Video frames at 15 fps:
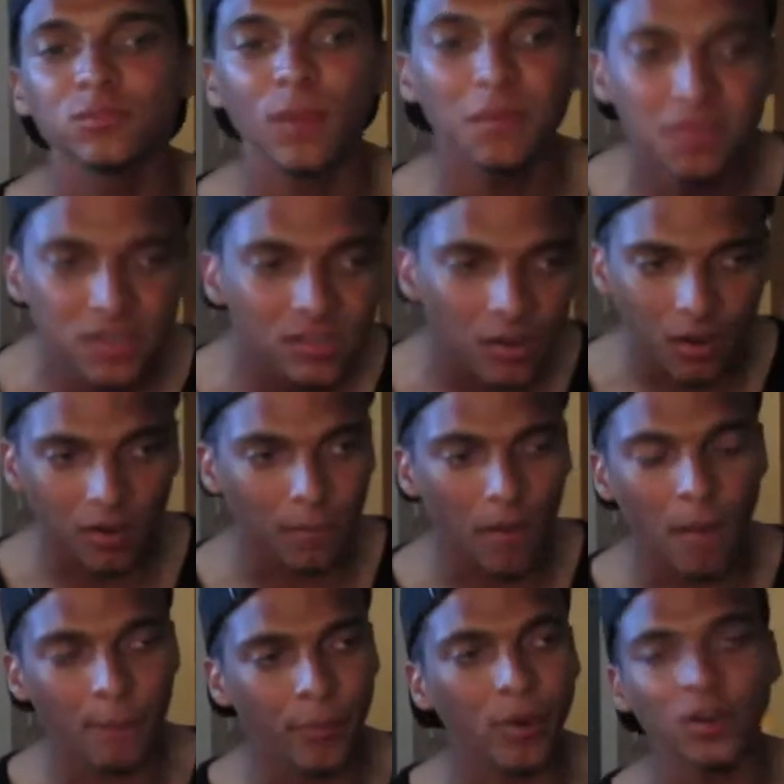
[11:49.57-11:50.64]
Maybe
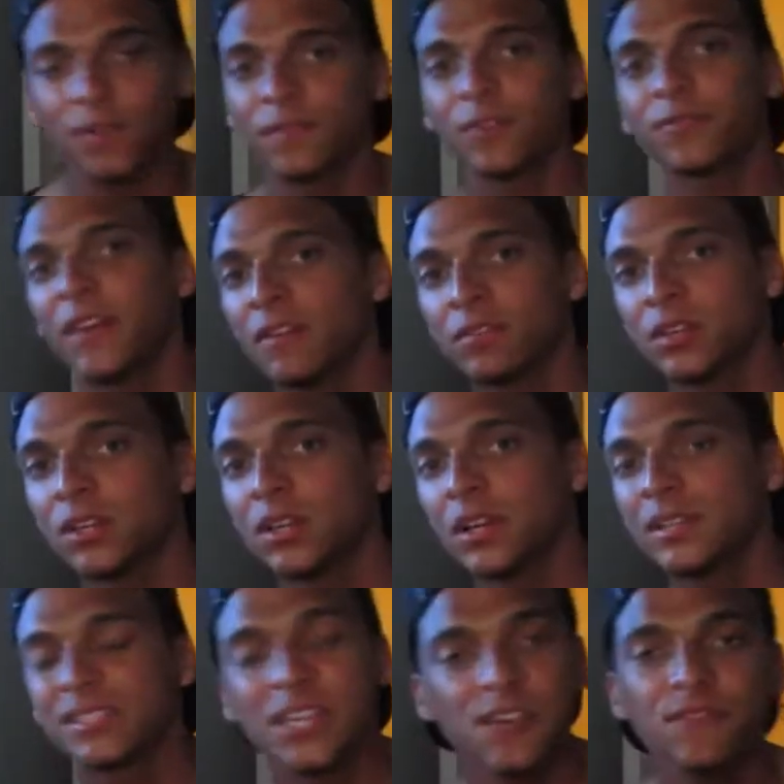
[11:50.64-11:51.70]
a part of your favorite
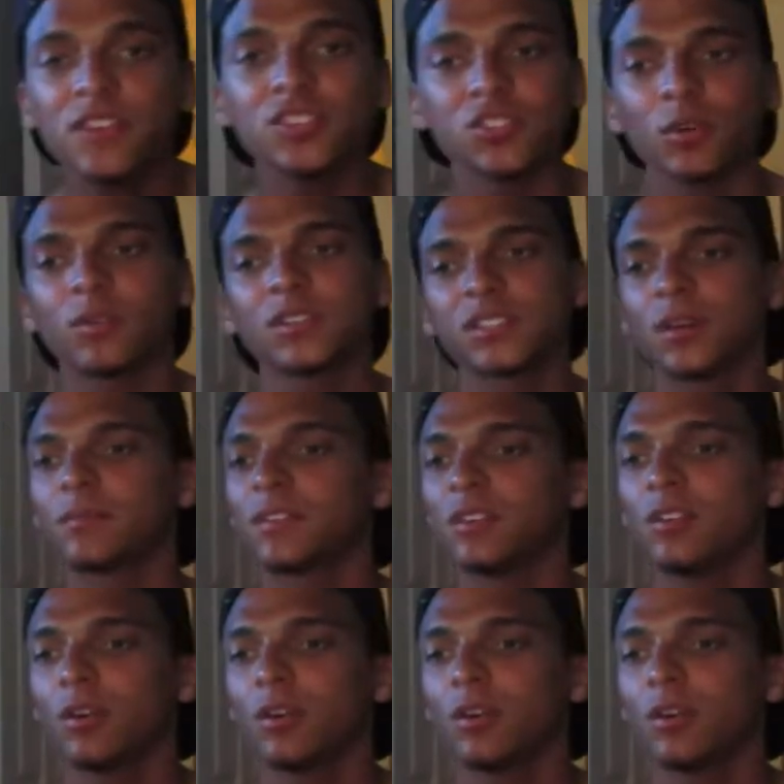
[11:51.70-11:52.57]
TV show or something.